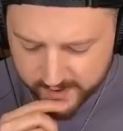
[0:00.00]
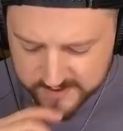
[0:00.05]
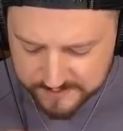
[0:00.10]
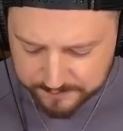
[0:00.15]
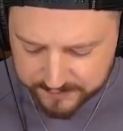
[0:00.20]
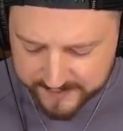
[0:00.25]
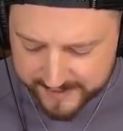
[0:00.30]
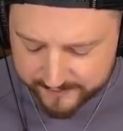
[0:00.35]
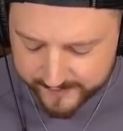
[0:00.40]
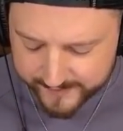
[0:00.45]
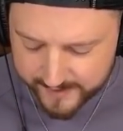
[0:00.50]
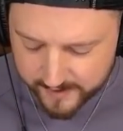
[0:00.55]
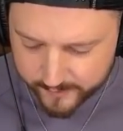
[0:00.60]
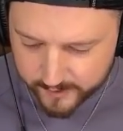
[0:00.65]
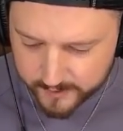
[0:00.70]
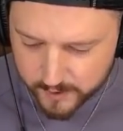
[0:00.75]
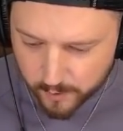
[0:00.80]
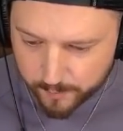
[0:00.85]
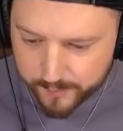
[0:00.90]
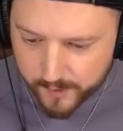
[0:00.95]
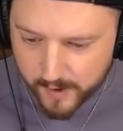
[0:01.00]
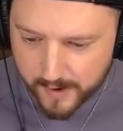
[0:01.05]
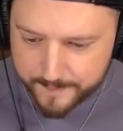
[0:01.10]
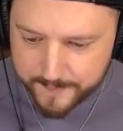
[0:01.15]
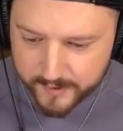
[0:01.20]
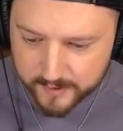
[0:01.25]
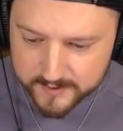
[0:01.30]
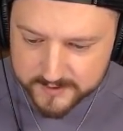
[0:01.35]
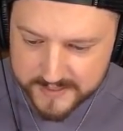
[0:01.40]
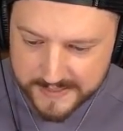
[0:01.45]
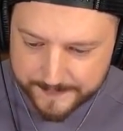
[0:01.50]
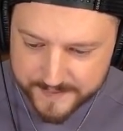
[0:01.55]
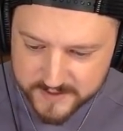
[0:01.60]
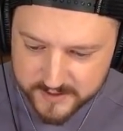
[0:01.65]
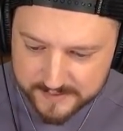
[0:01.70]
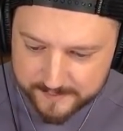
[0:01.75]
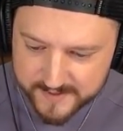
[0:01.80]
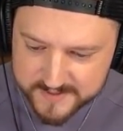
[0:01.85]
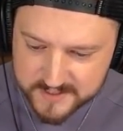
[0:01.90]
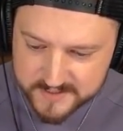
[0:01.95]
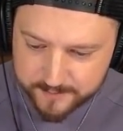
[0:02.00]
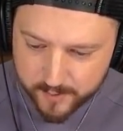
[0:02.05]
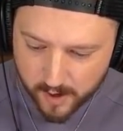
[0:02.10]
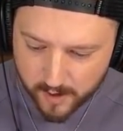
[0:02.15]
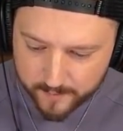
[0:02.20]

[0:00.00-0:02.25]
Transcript: the plan right now. We're gonna go bar barrel deep. He's gonna miss his bar